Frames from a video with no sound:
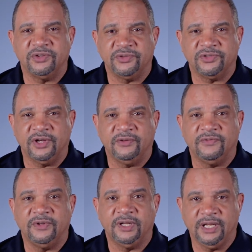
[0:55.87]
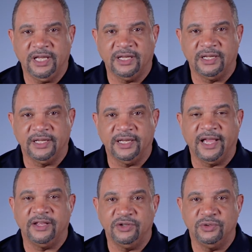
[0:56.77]
yourself legally
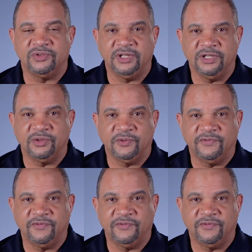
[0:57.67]
and use lethal